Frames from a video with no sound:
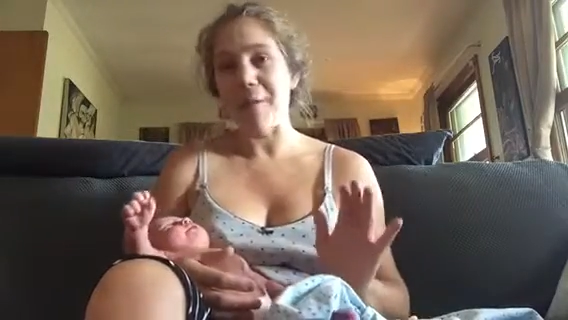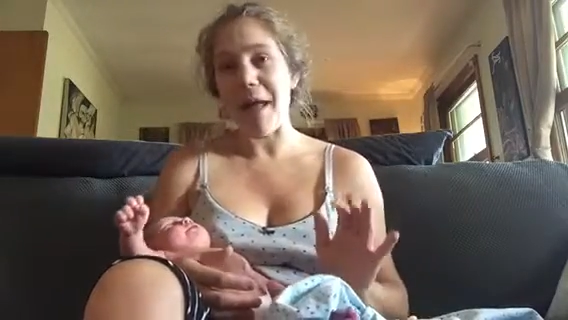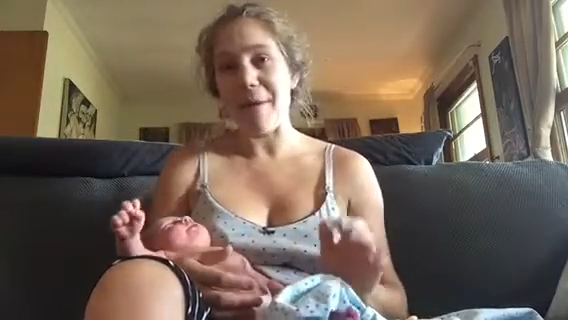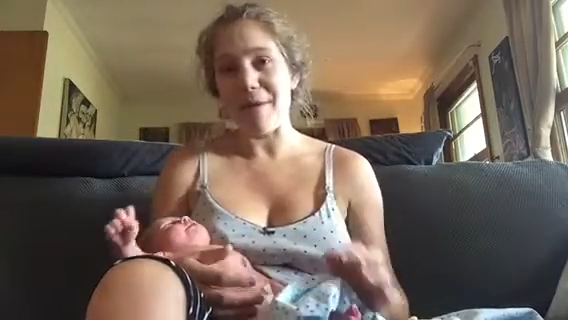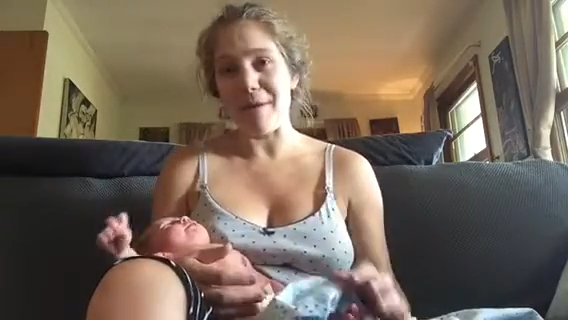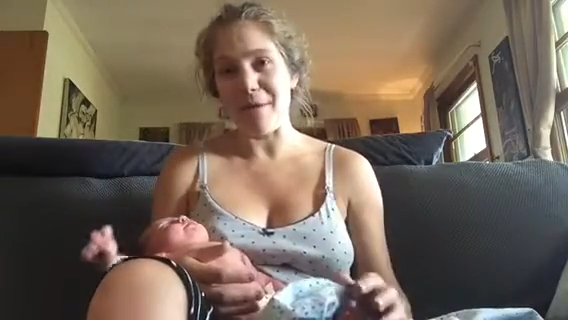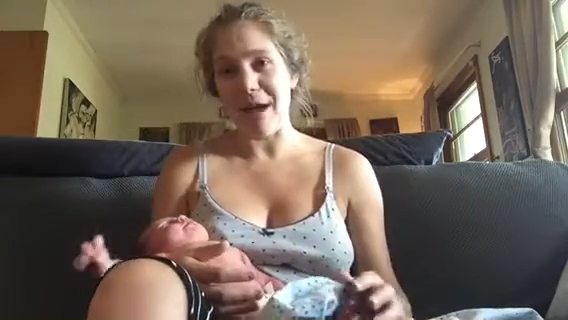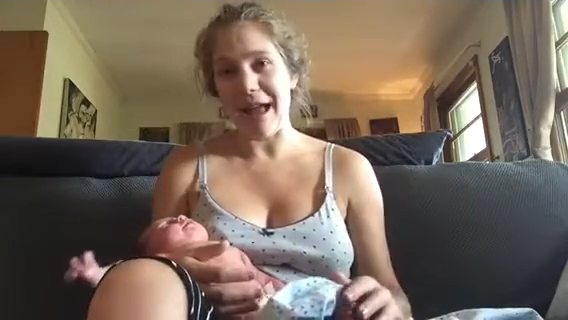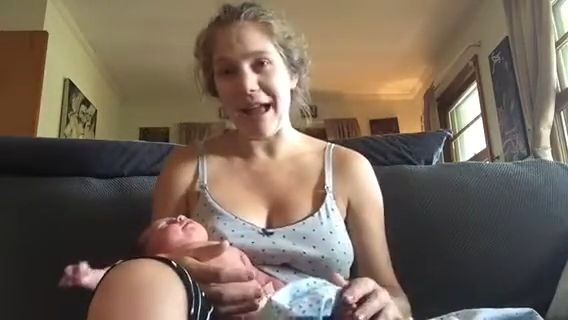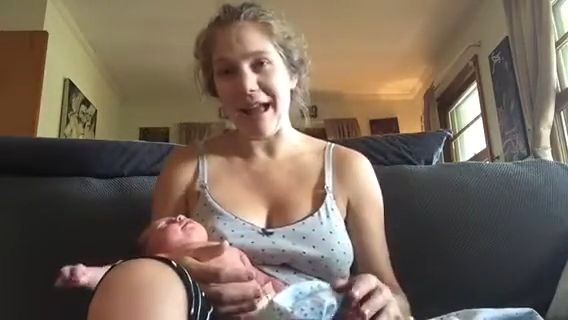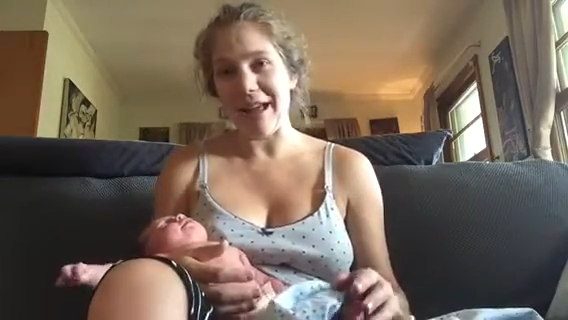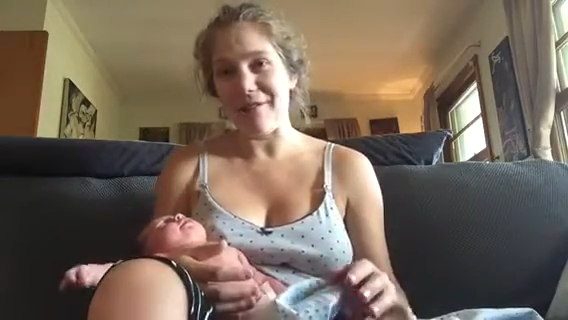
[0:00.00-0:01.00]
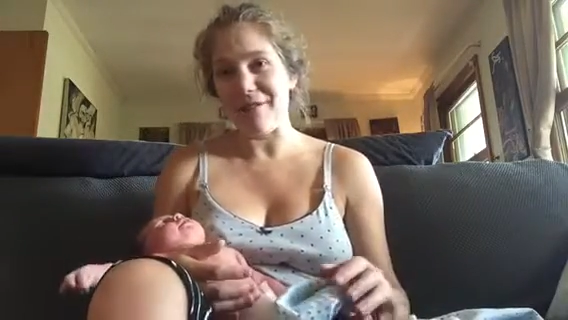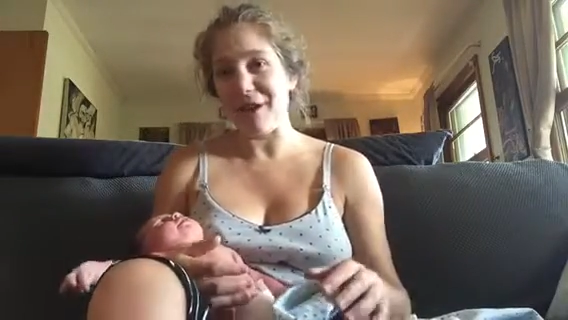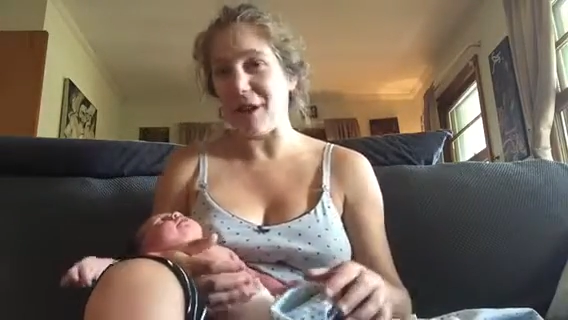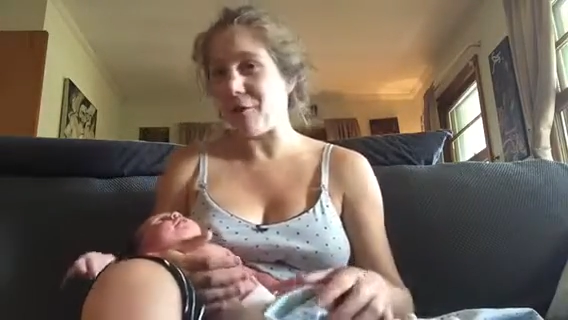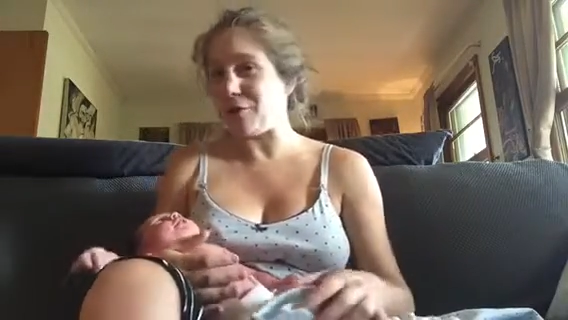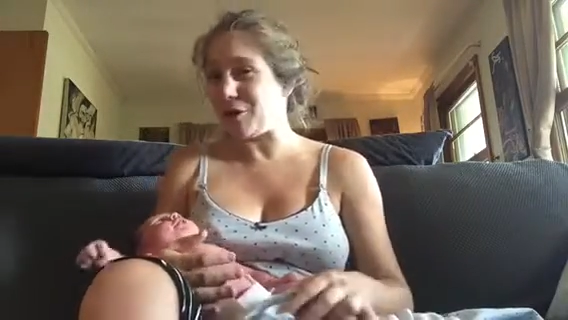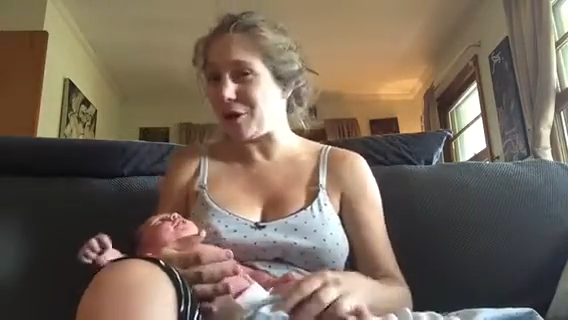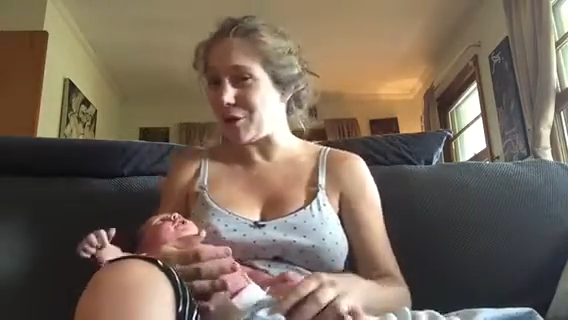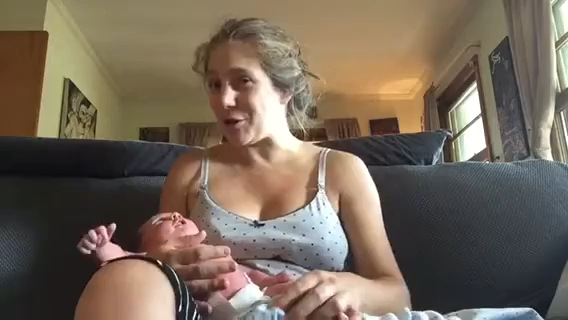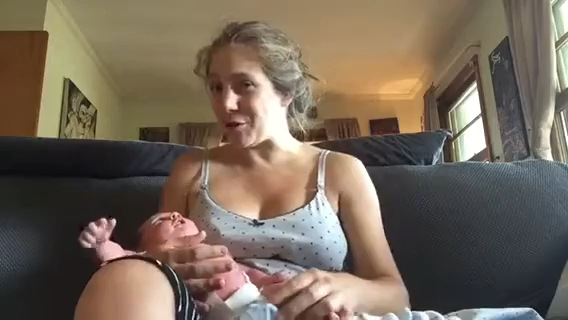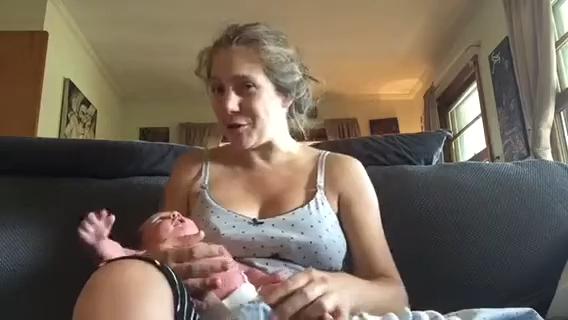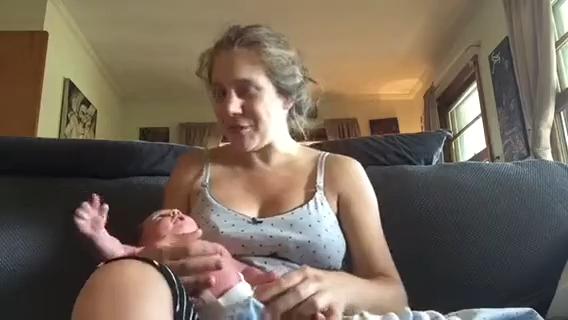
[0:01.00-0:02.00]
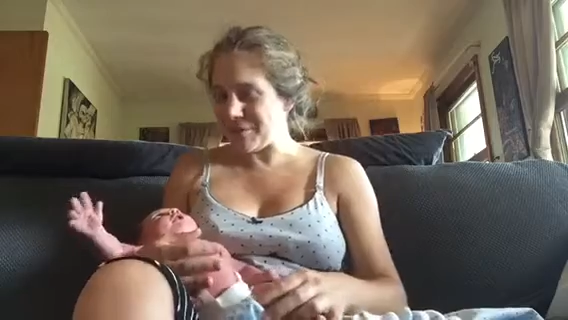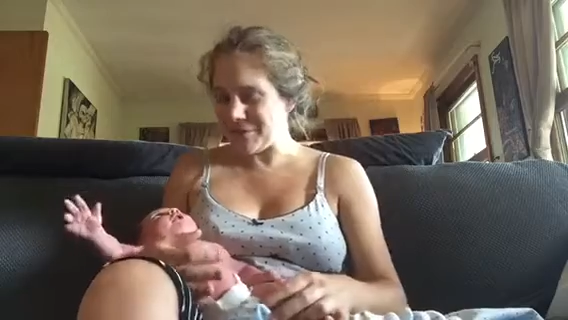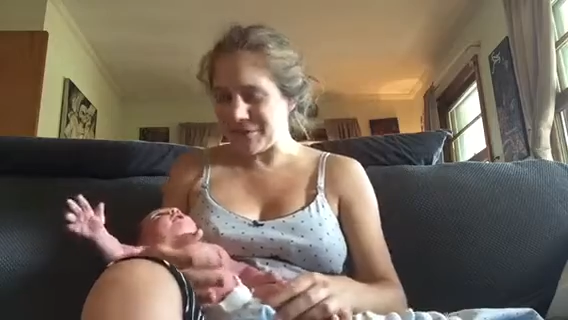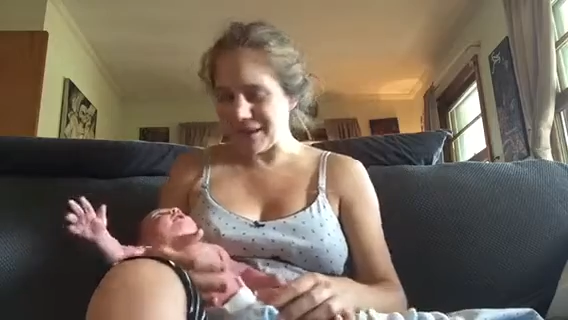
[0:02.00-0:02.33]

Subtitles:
Baby Way video 2.